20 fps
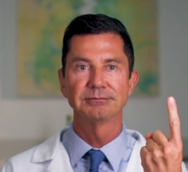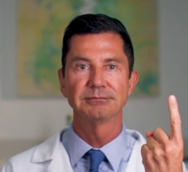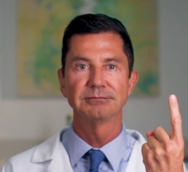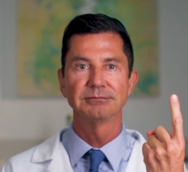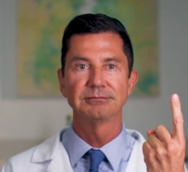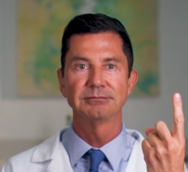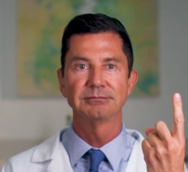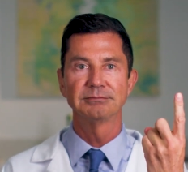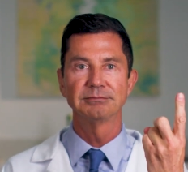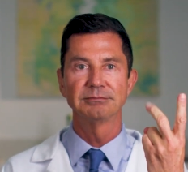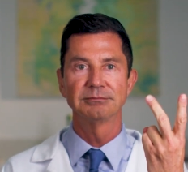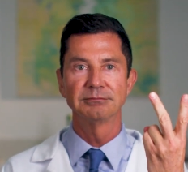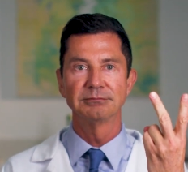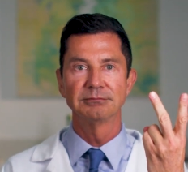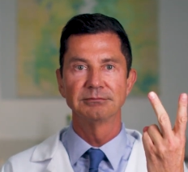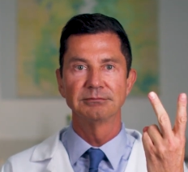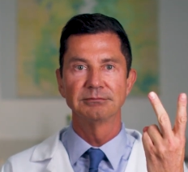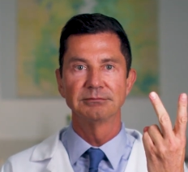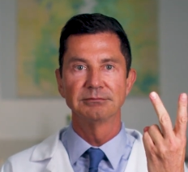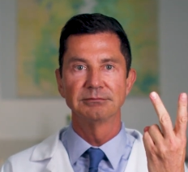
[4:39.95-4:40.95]

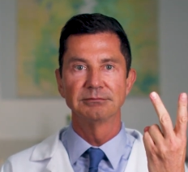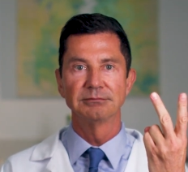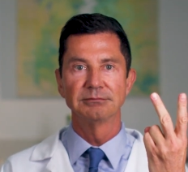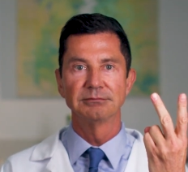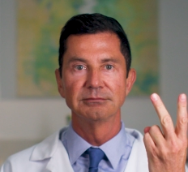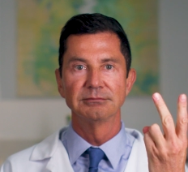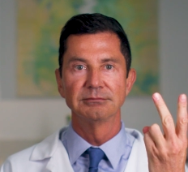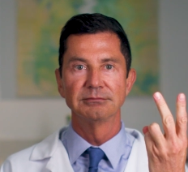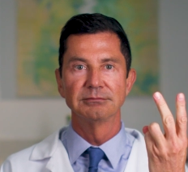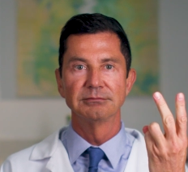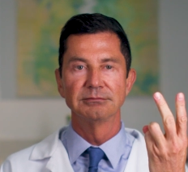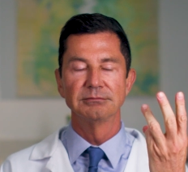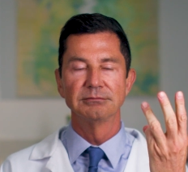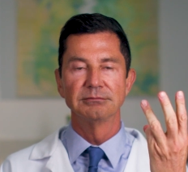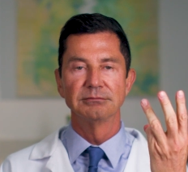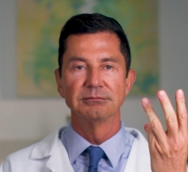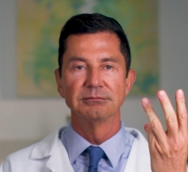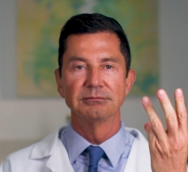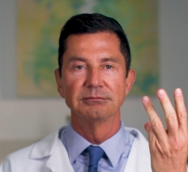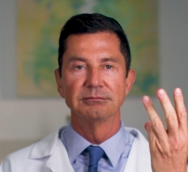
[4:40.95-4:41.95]

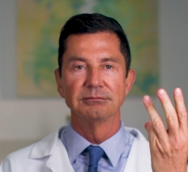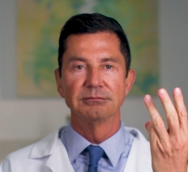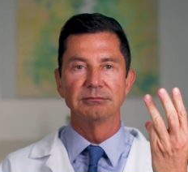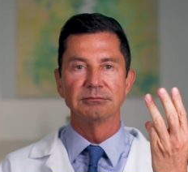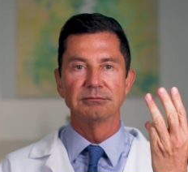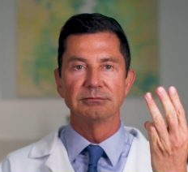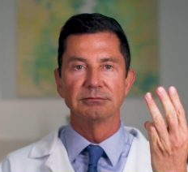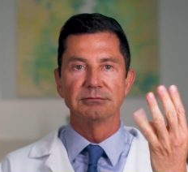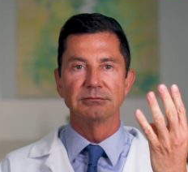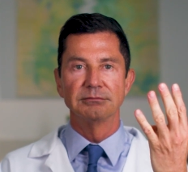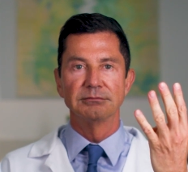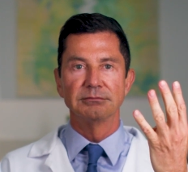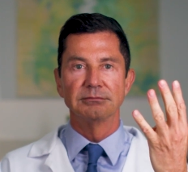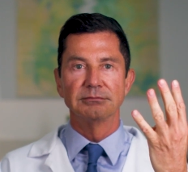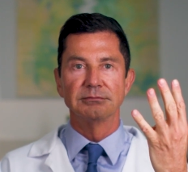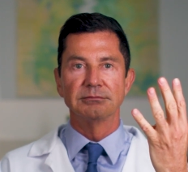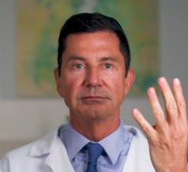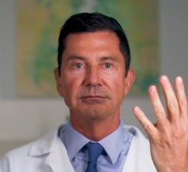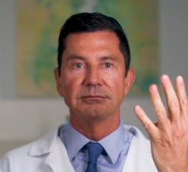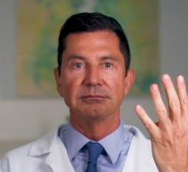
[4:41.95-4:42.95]

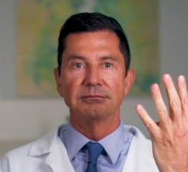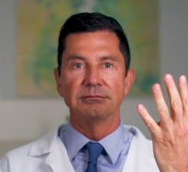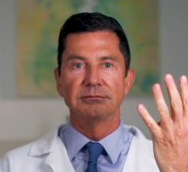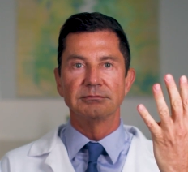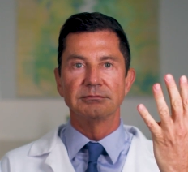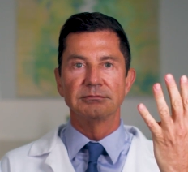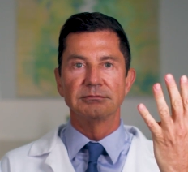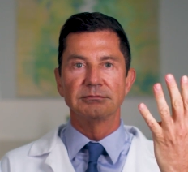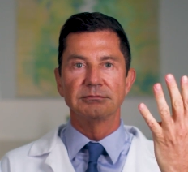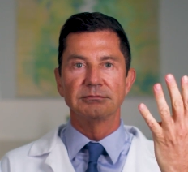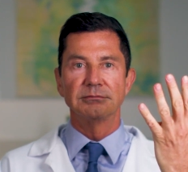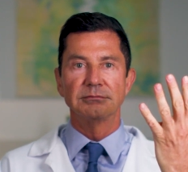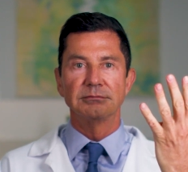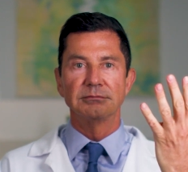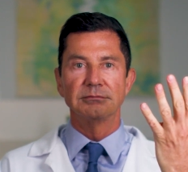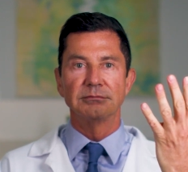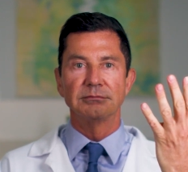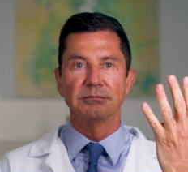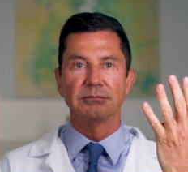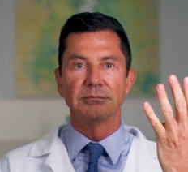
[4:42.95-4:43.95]
(no one is talking)